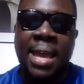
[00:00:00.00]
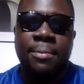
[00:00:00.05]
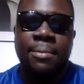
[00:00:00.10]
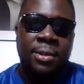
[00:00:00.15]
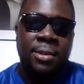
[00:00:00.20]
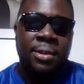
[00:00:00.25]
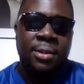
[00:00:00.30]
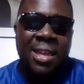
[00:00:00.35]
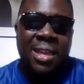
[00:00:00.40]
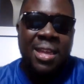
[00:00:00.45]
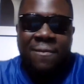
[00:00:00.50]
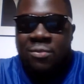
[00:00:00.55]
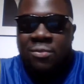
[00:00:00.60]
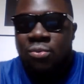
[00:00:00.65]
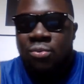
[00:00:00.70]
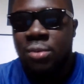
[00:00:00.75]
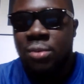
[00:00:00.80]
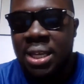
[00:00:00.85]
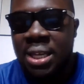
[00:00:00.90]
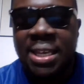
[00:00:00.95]
Even
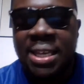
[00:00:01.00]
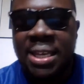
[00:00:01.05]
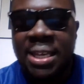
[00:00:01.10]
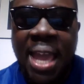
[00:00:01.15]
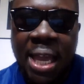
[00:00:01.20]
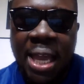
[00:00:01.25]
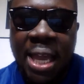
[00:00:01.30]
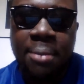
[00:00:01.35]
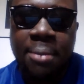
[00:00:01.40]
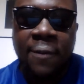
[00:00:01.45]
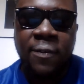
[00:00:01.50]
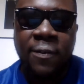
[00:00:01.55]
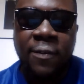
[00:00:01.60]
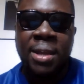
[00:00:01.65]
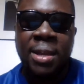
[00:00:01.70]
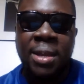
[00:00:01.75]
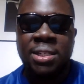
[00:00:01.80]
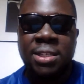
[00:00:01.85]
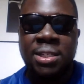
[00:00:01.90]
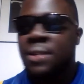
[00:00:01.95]
Rudy Gay coming off the
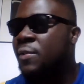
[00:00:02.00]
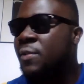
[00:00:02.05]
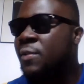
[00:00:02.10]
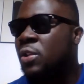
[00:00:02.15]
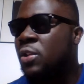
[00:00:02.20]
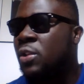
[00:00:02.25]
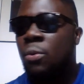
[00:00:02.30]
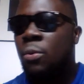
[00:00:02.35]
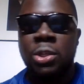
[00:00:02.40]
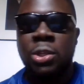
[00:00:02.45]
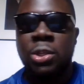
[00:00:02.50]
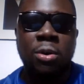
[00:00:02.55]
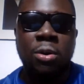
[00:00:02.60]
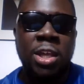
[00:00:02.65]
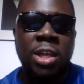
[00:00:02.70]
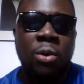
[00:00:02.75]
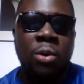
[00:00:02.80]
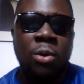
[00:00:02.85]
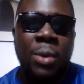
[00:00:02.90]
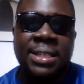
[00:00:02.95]
bench, even though we know he a
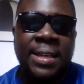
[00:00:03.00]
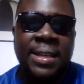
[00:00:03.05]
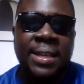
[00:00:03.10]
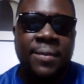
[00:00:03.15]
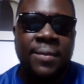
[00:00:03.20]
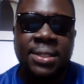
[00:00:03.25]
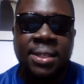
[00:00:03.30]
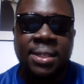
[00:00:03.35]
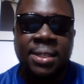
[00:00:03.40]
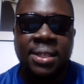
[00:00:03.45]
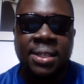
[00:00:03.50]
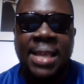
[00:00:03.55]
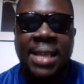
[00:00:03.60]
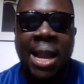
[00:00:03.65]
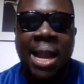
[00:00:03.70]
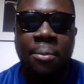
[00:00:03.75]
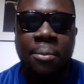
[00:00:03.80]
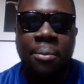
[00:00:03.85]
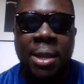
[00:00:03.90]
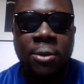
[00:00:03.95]
waste ever since his
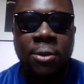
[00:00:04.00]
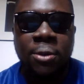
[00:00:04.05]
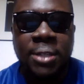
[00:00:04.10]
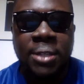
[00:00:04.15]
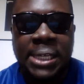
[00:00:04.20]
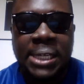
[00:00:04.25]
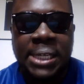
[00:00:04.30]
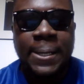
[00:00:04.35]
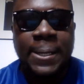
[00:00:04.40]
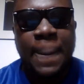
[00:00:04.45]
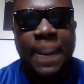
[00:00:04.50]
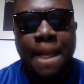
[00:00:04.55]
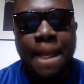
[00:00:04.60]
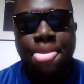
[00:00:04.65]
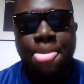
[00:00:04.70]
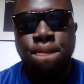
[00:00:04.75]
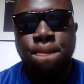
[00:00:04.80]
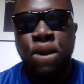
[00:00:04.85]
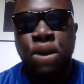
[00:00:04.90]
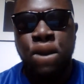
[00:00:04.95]
Sacramento days,
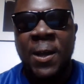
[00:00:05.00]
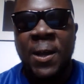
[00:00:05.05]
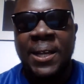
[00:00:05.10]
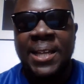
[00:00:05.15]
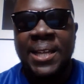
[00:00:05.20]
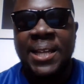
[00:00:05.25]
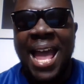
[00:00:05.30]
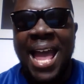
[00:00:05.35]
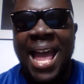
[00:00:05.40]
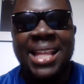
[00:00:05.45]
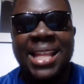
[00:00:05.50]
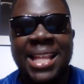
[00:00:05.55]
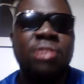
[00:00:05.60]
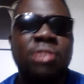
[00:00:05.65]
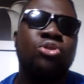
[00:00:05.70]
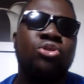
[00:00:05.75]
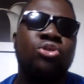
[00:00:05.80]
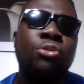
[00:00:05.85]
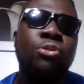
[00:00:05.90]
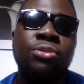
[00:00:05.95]
but at least
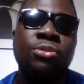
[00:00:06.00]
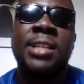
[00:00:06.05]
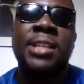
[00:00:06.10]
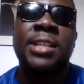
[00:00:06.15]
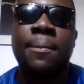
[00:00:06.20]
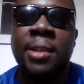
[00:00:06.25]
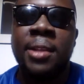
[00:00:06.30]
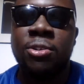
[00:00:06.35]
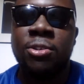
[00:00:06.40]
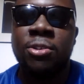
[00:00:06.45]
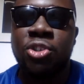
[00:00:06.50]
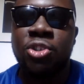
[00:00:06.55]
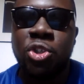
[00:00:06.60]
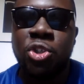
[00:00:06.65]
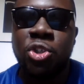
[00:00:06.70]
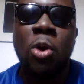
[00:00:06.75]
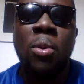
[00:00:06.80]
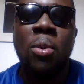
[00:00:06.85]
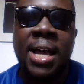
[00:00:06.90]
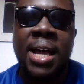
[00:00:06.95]
do something.
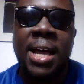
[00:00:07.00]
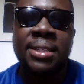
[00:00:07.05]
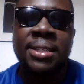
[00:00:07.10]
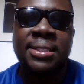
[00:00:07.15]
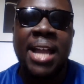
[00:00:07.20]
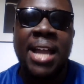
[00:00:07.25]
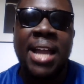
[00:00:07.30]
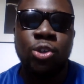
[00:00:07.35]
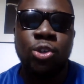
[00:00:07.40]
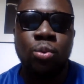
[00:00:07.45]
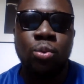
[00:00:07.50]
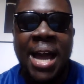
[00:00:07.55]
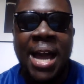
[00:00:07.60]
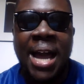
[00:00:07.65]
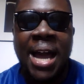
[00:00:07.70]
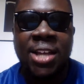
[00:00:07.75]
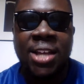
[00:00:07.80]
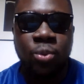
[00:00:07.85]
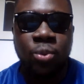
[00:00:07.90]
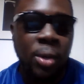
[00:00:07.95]
Show us that you
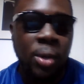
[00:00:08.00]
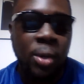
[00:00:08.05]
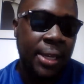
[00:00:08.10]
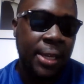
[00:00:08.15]
guys want it,